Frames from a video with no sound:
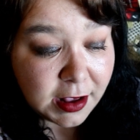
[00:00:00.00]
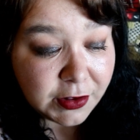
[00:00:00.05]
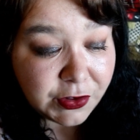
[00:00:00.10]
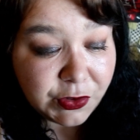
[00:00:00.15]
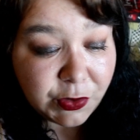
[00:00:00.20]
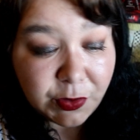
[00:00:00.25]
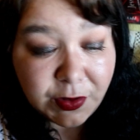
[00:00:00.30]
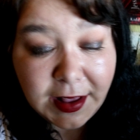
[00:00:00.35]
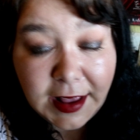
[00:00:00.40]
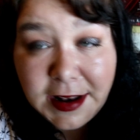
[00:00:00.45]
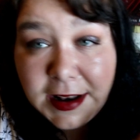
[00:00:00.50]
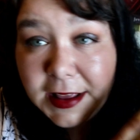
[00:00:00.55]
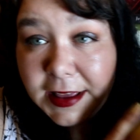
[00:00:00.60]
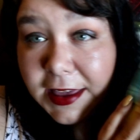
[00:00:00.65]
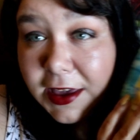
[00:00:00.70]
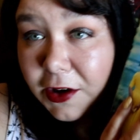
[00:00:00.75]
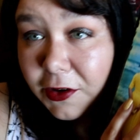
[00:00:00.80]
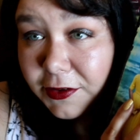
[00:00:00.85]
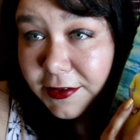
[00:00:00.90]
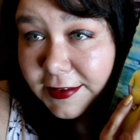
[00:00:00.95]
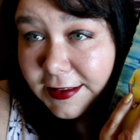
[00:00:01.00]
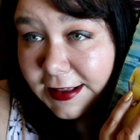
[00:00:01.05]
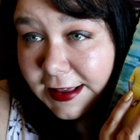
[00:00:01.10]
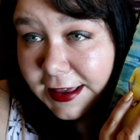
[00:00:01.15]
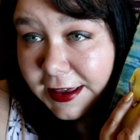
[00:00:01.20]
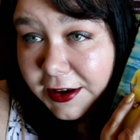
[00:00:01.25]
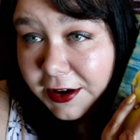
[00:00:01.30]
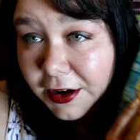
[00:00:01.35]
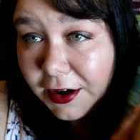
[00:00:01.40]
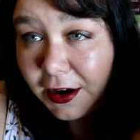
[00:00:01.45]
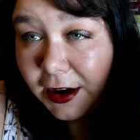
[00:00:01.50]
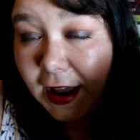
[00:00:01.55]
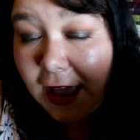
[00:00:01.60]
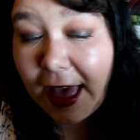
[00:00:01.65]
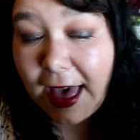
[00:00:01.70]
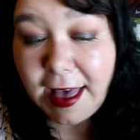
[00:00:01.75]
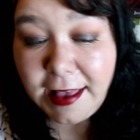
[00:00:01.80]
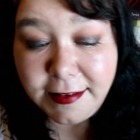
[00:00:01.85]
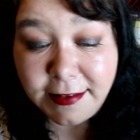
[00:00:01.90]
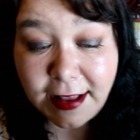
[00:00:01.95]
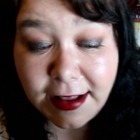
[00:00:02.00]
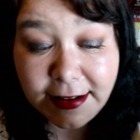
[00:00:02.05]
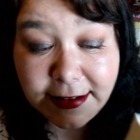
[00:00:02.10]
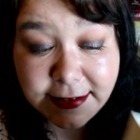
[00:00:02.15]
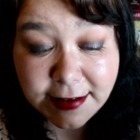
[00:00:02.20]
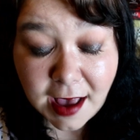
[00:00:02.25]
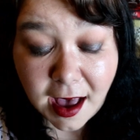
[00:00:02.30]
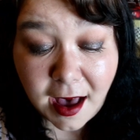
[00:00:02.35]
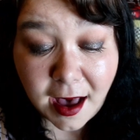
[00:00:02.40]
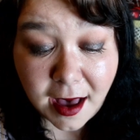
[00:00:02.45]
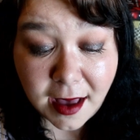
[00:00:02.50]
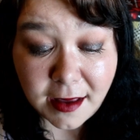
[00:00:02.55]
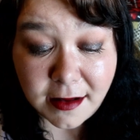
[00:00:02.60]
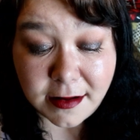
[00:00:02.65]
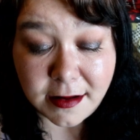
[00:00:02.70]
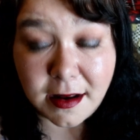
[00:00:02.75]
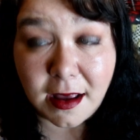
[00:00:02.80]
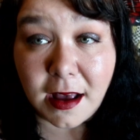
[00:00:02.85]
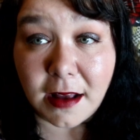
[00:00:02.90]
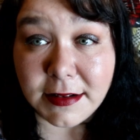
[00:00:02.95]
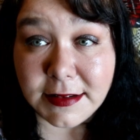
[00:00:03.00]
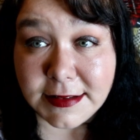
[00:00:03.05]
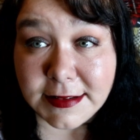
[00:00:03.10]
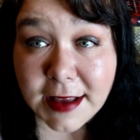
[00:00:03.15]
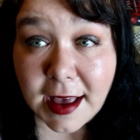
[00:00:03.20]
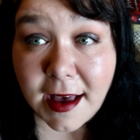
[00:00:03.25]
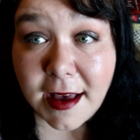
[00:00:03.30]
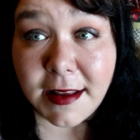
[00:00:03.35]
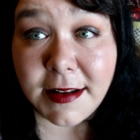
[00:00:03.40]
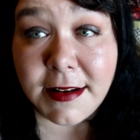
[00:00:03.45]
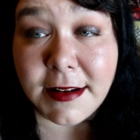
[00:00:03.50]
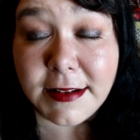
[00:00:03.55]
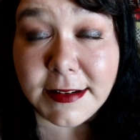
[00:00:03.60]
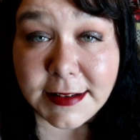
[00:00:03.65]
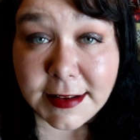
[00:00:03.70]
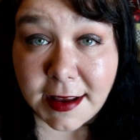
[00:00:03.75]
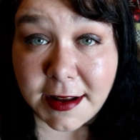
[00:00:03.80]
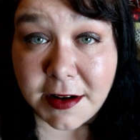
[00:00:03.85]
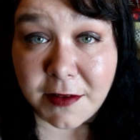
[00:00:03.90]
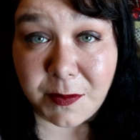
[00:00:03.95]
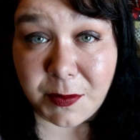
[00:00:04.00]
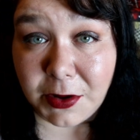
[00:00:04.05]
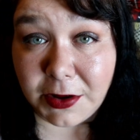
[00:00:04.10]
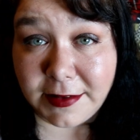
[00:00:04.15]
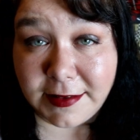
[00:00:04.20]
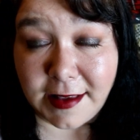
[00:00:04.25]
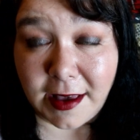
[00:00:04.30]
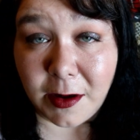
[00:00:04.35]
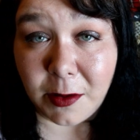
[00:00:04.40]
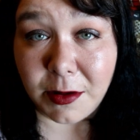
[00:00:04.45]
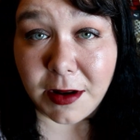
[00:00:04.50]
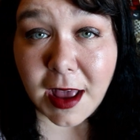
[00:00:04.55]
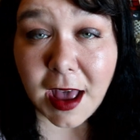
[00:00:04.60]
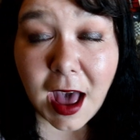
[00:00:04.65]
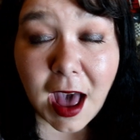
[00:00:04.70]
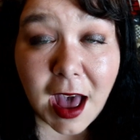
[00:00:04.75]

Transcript: Susanna Kearsley here has a ton of books out.